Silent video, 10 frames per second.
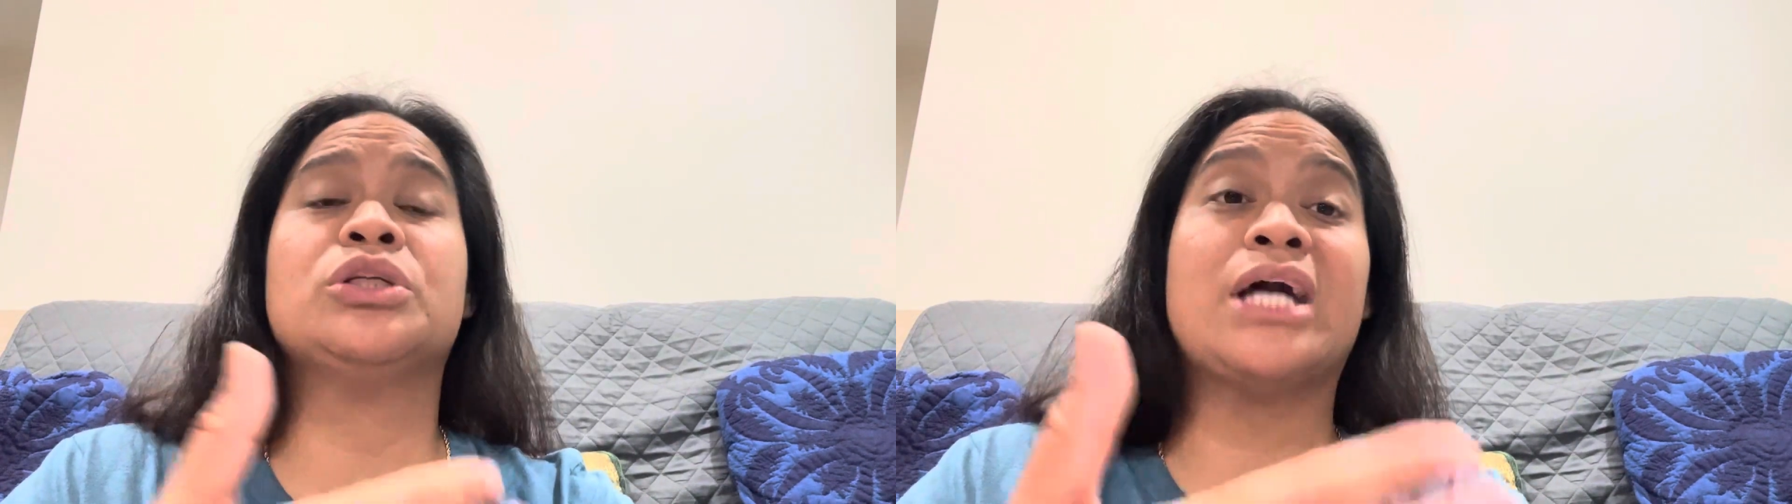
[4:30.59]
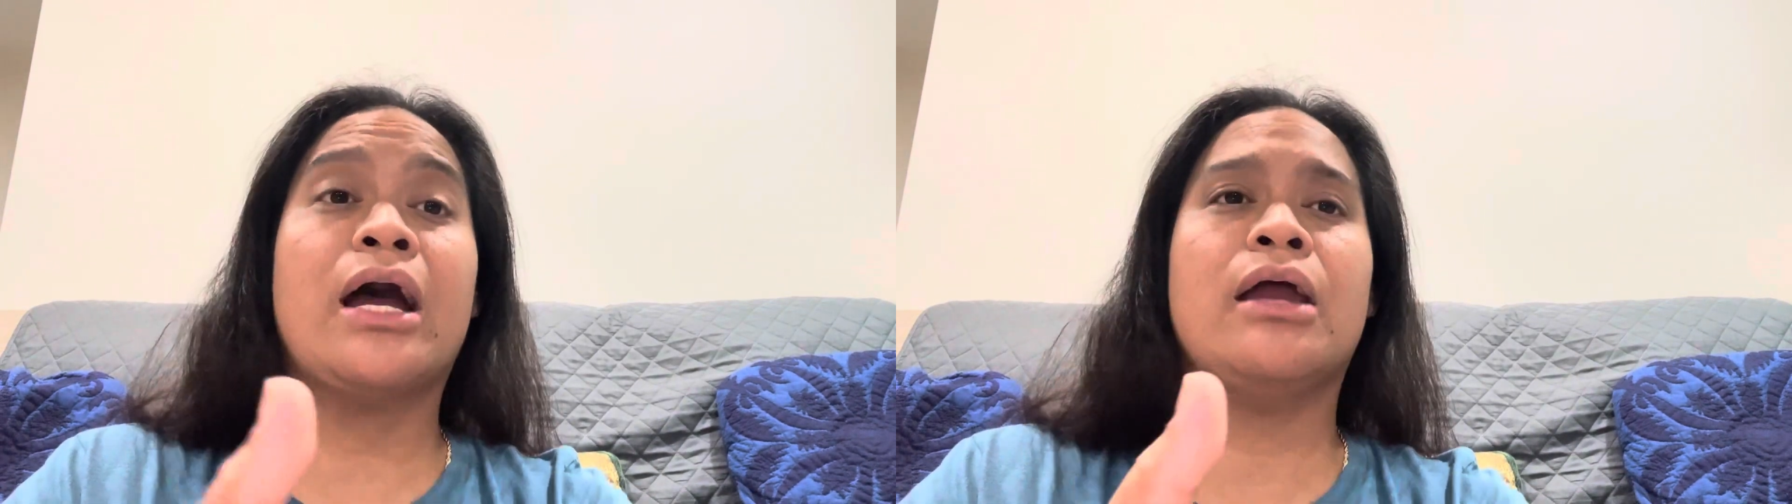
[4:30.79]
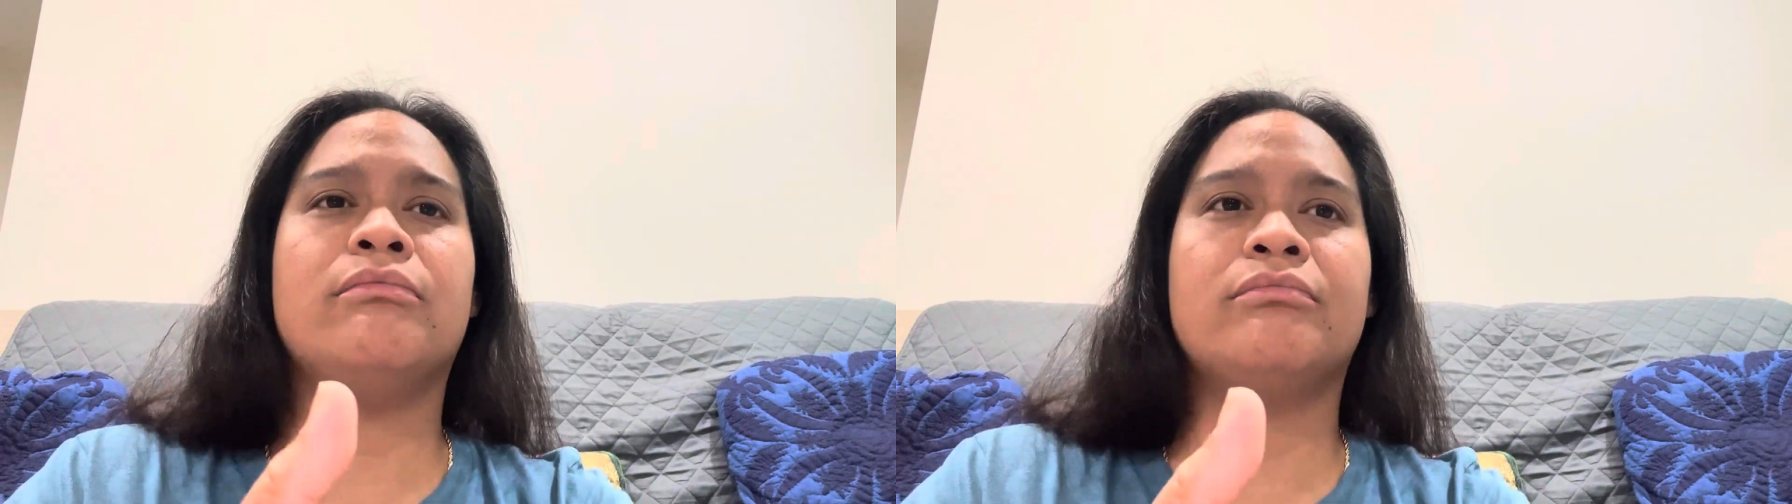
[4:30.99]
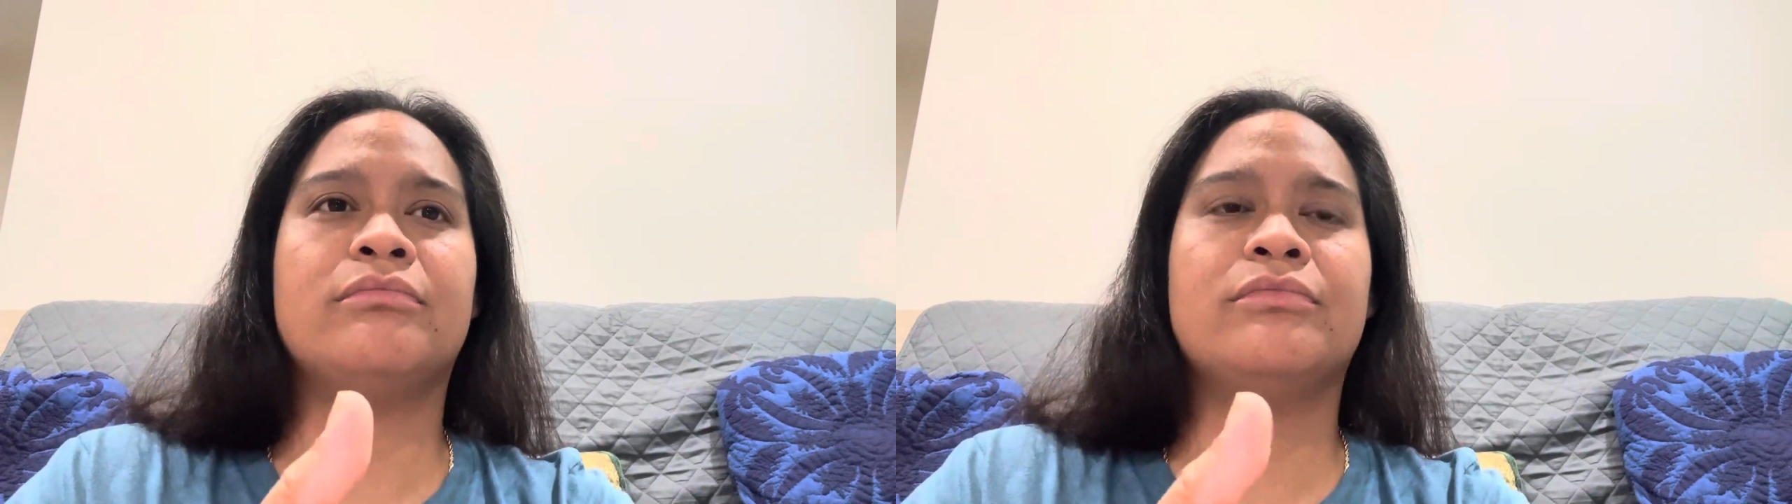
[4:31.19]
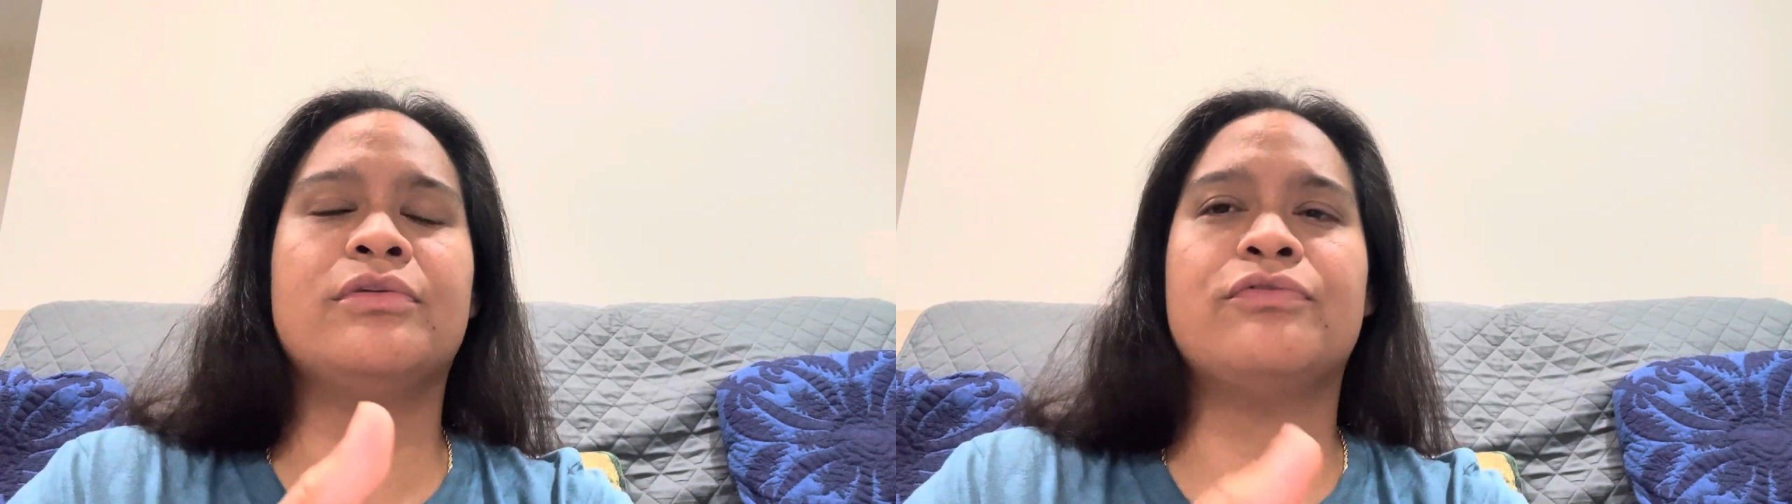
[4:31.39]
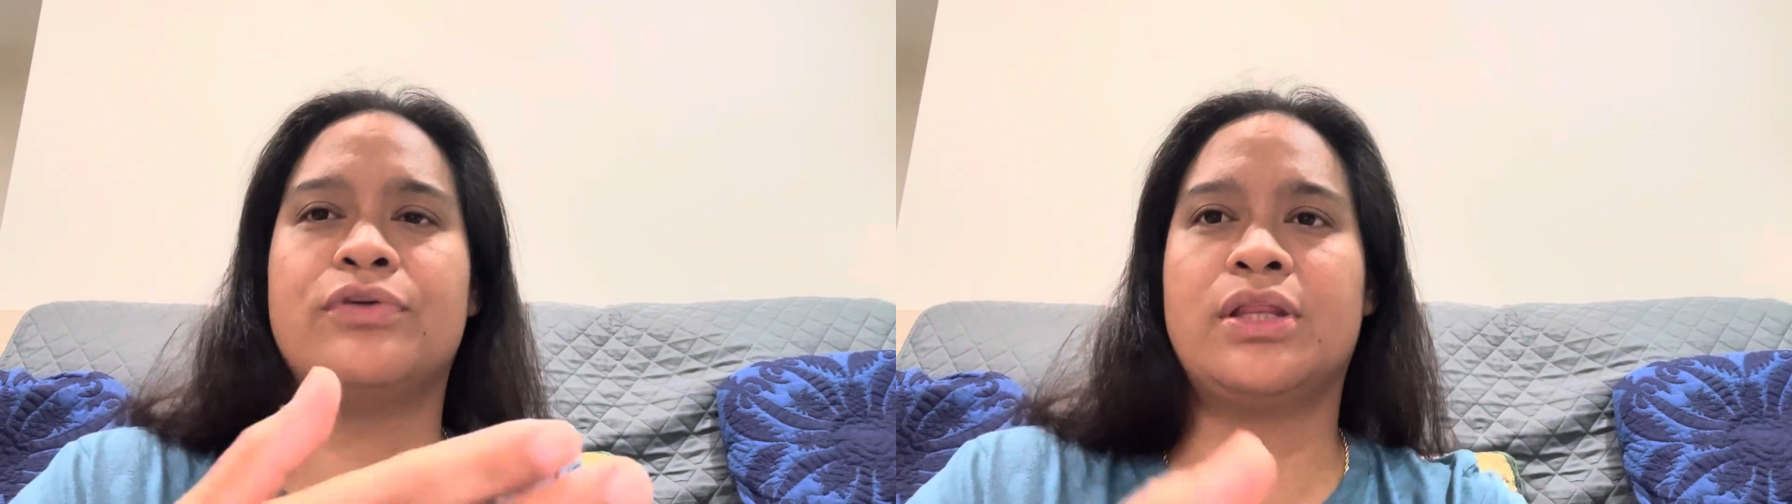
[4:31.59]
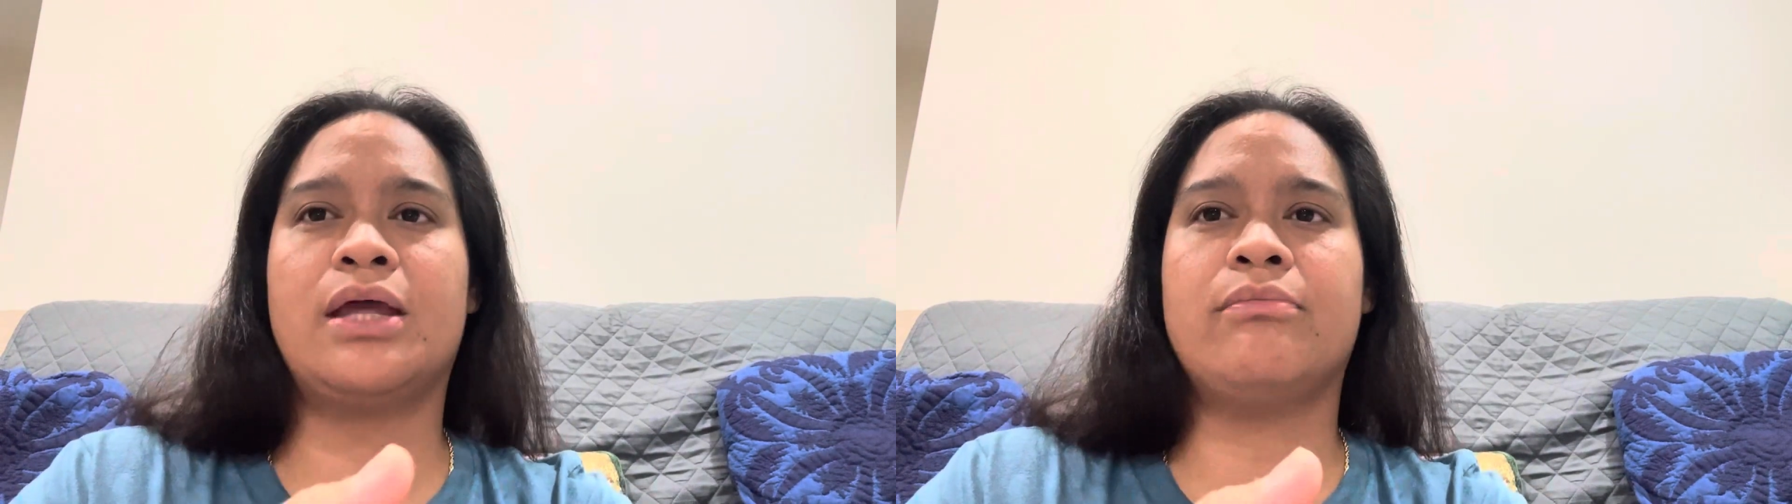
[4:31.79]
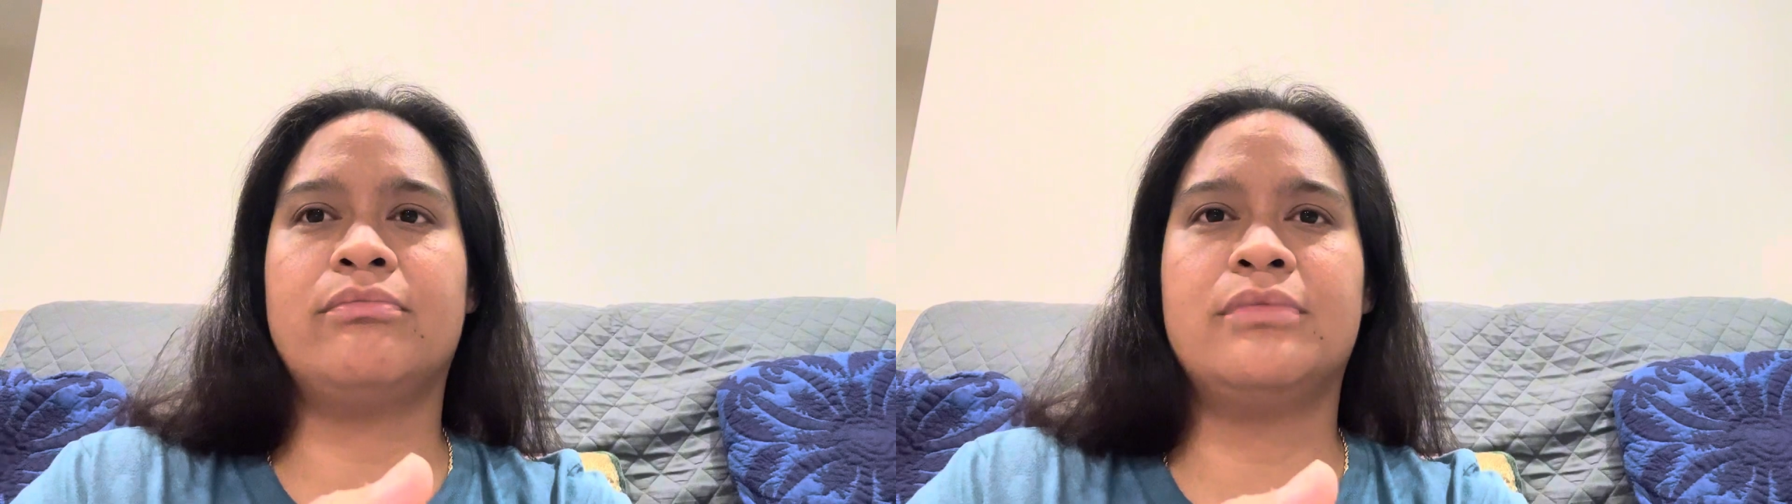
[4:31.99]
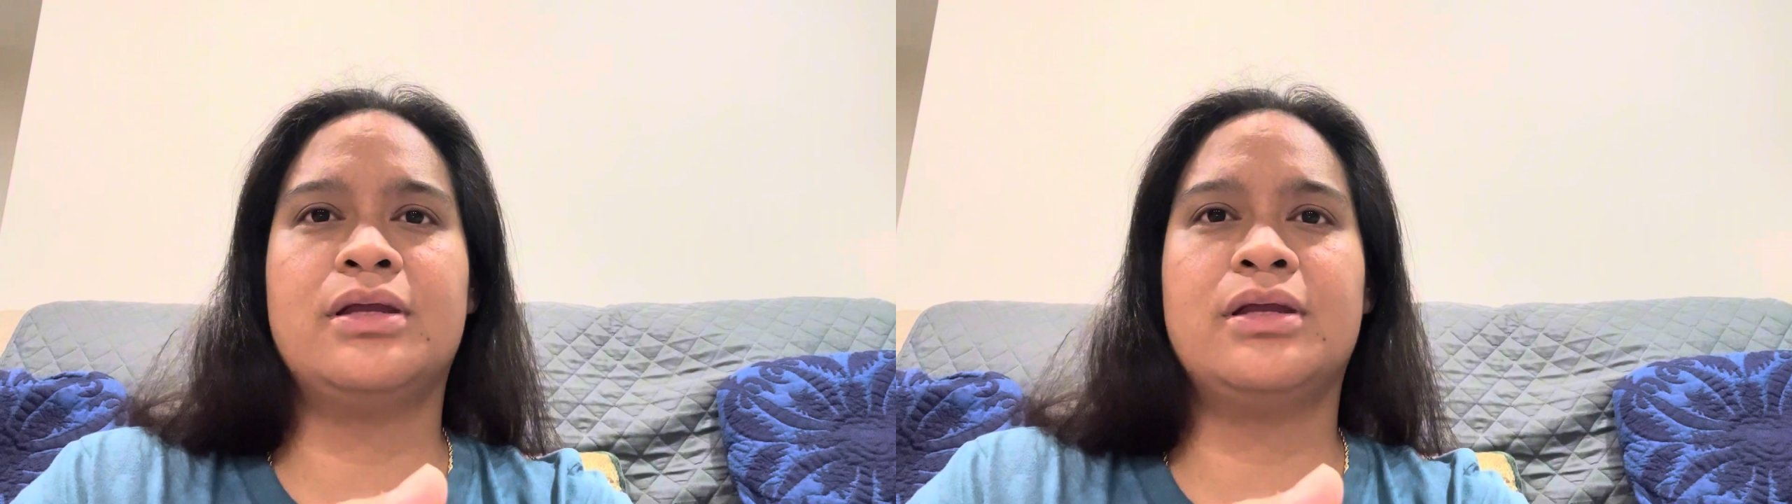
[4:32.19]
time for them.